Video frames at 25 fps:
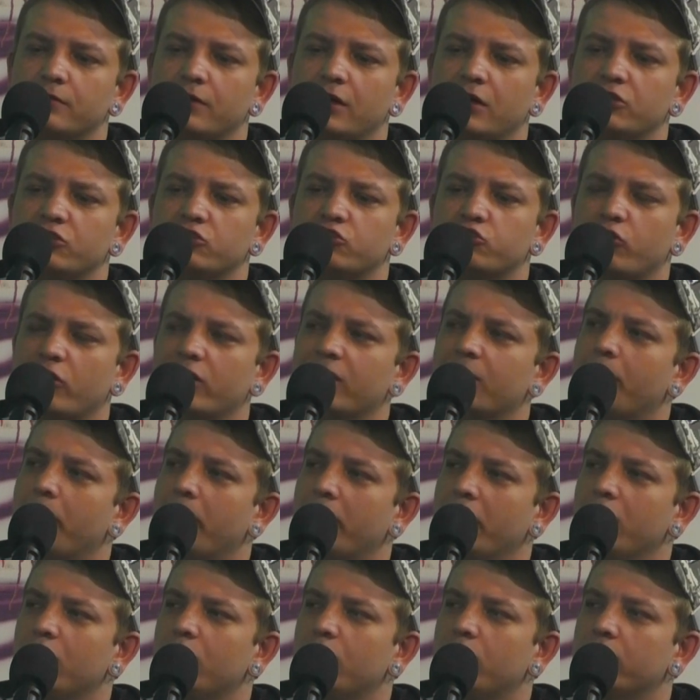a Drake
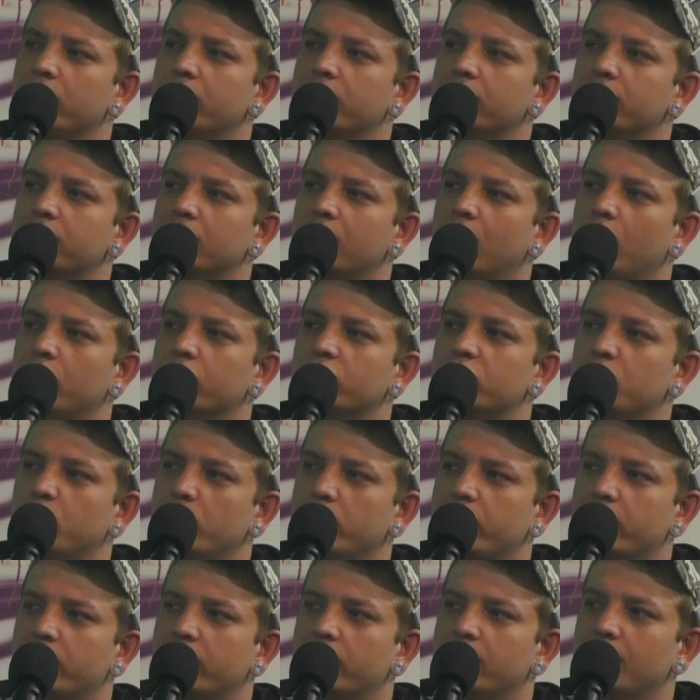Bell one on
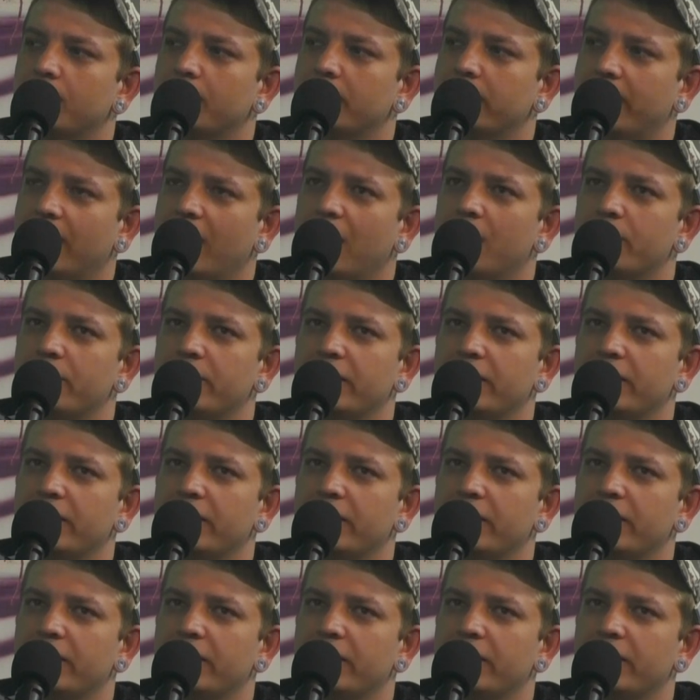Twitter, but now I'm